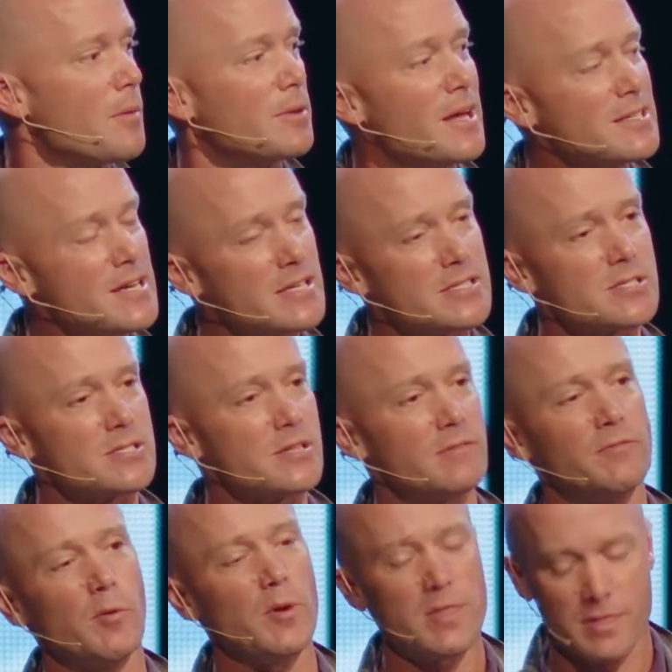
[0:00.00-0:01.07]
That takes us to the
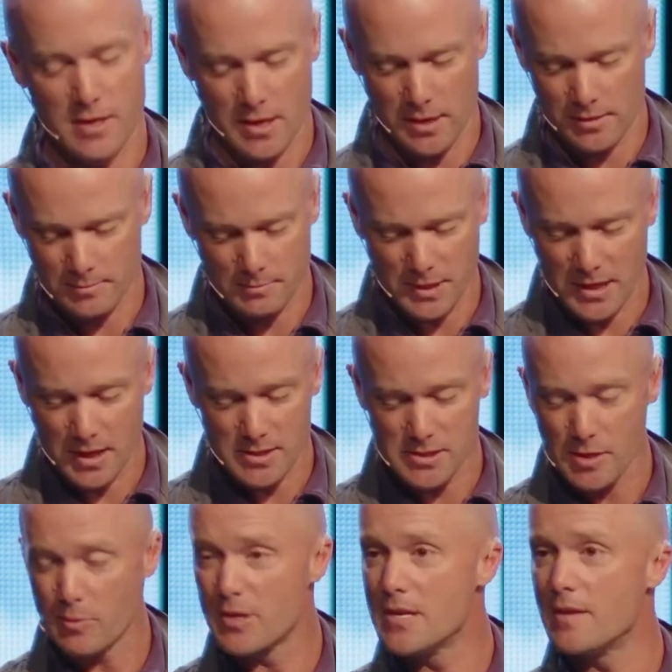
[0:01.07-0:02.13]
fourth thing. Because
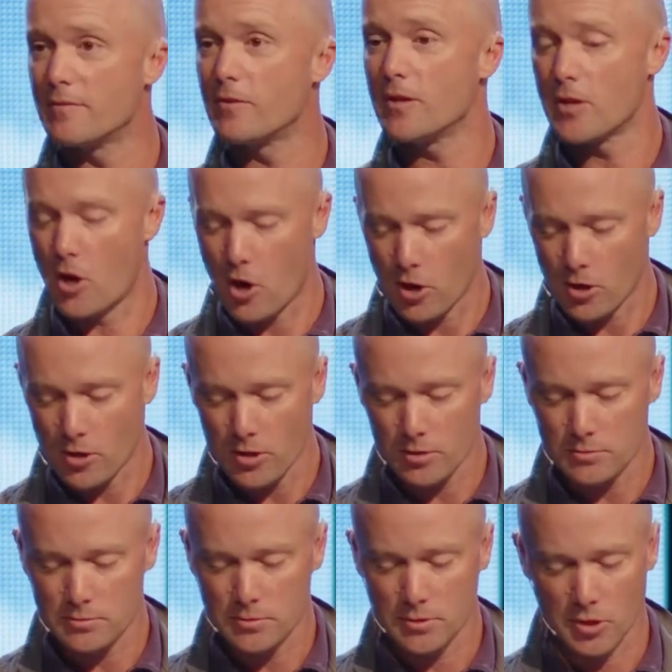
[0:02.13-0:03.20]
they were different,
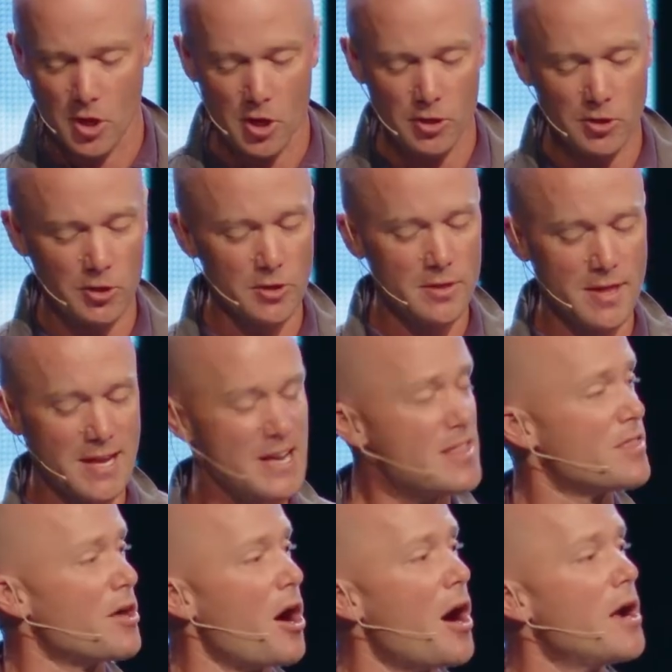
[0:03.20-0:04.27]
harder, longer than he
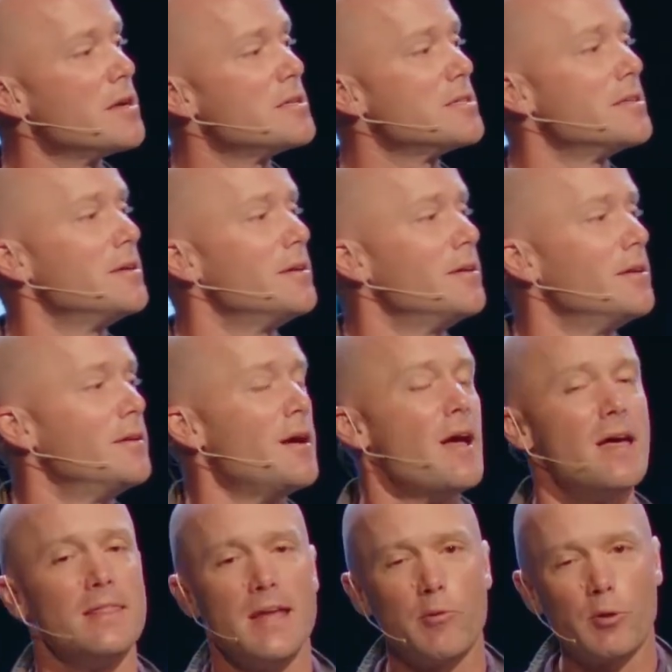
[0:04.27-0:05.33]
thought,
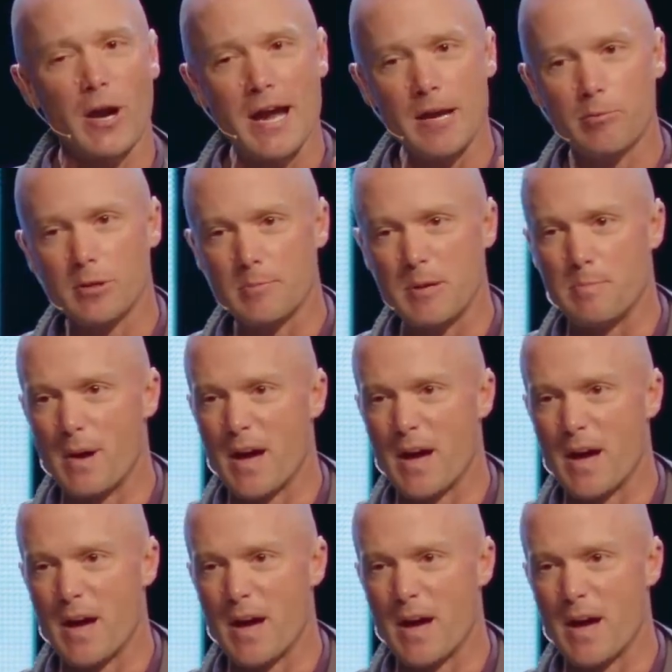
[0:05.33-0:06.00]
they were able to be